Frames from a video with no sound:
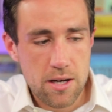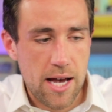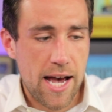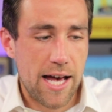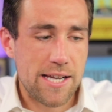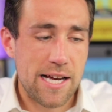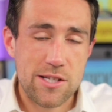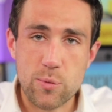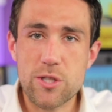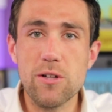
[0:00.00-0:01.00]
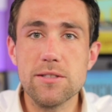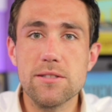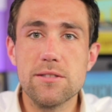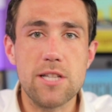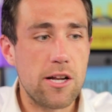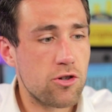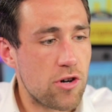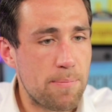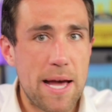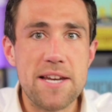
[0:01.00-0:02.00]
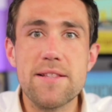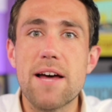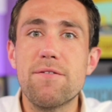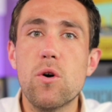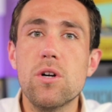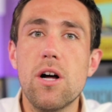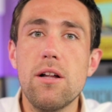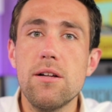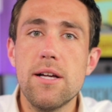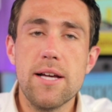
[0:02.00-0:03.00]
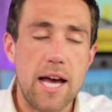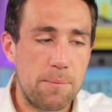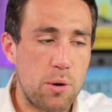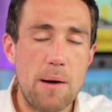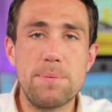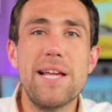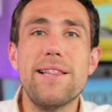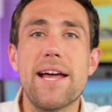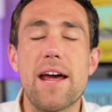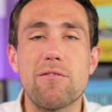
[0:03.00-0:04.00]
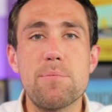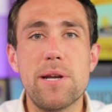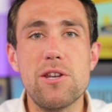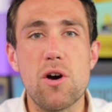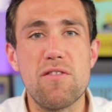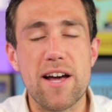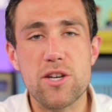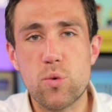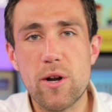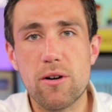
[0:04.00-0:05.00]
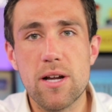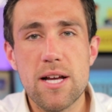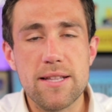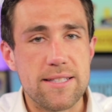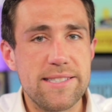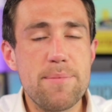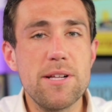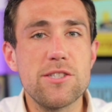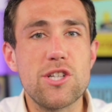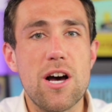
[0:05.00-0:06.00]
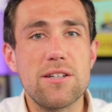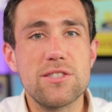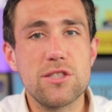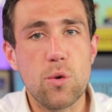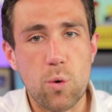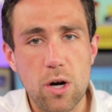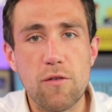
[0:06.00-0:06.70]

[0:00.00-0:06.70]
And as a result, Donald Trump ended that phone call and promptly let everybody know via Twitter that stimulus talks were